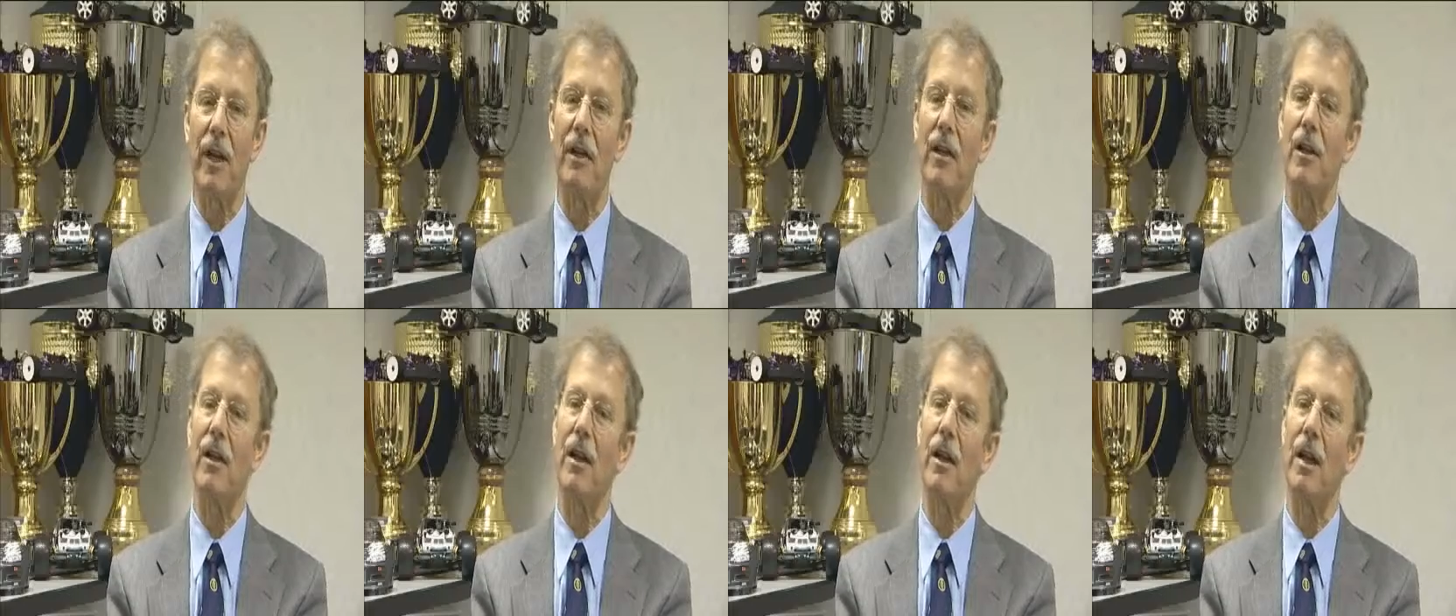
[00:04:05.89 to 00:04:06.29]

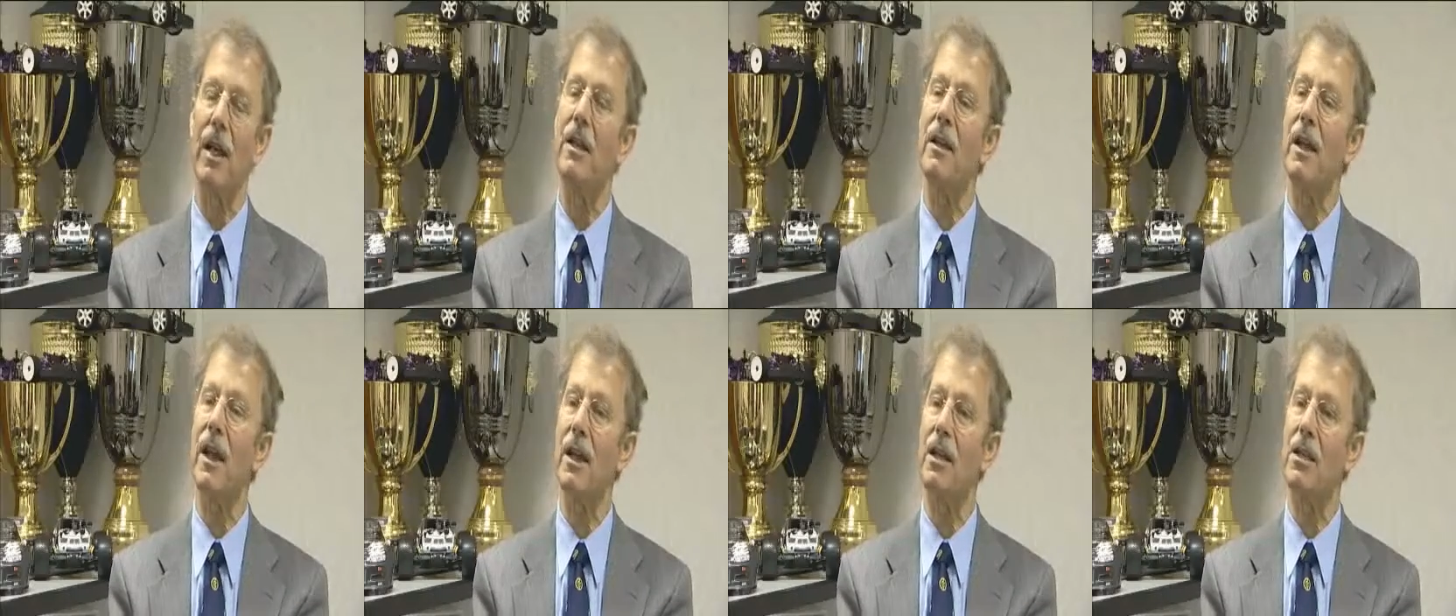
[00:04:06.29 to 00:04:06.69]
and
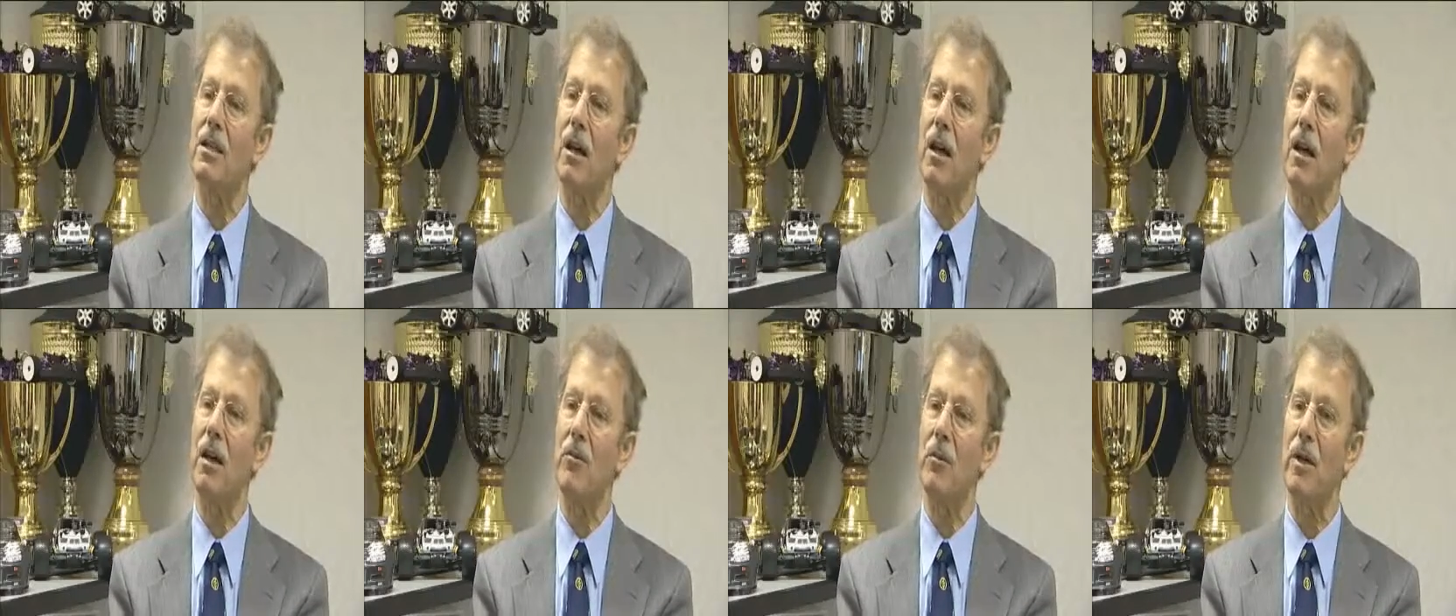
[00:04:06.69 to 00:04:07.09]
in that
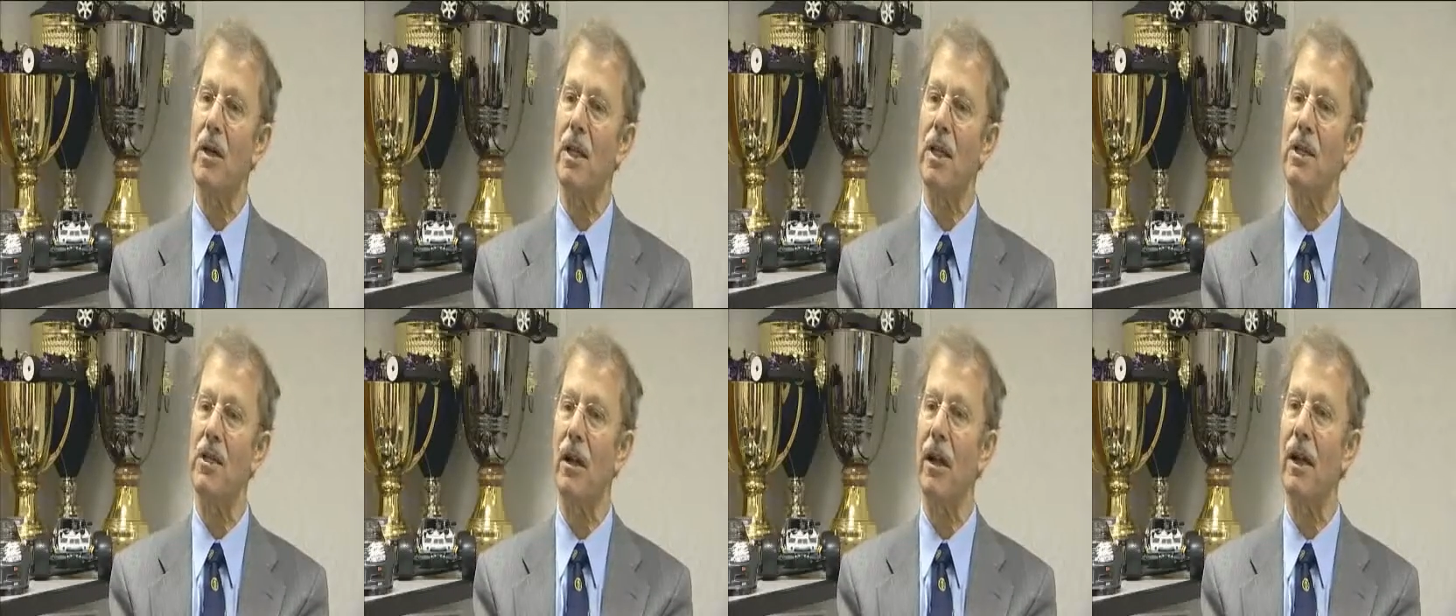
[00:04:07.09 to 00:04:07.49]
time we
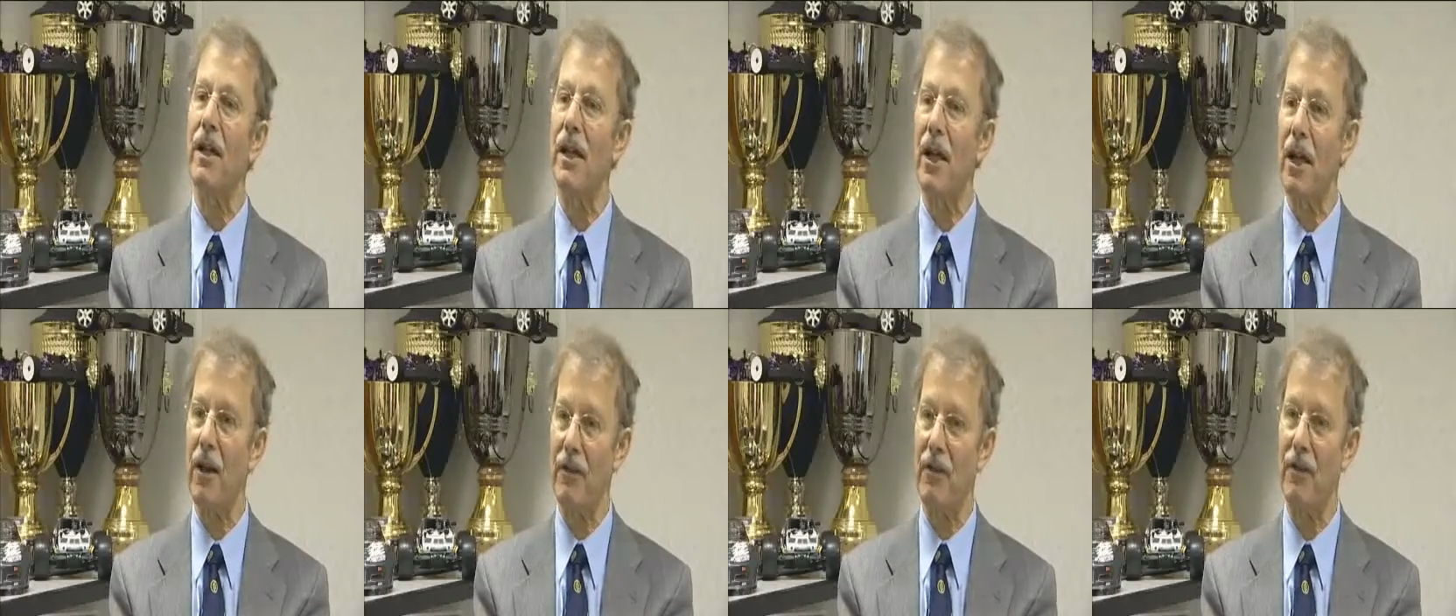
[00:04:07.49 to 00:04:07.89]

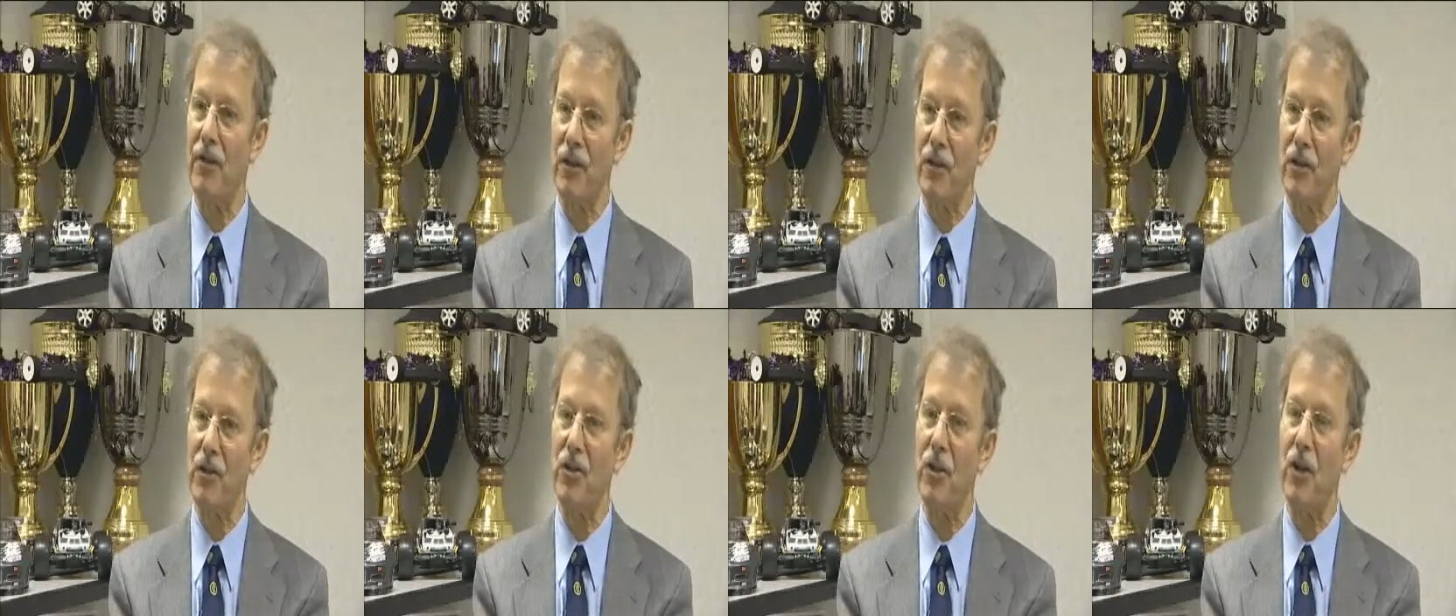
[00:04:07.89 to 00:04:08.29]
designed our
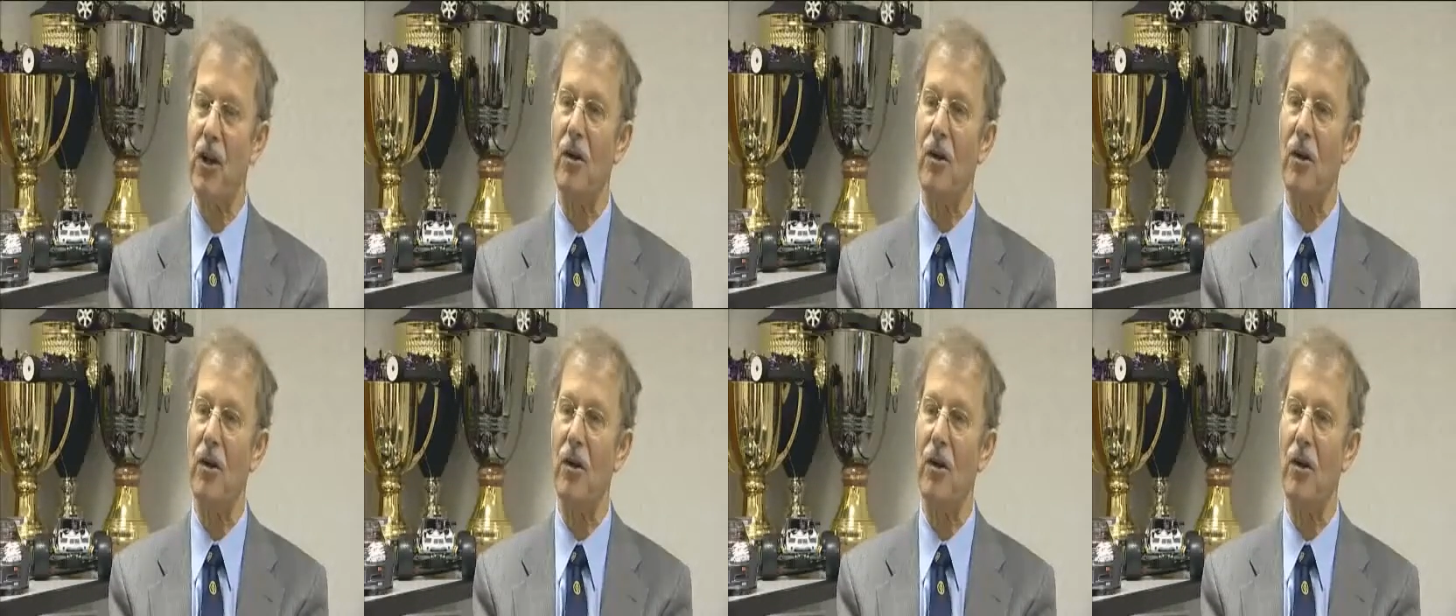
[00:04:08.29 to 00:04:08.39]
first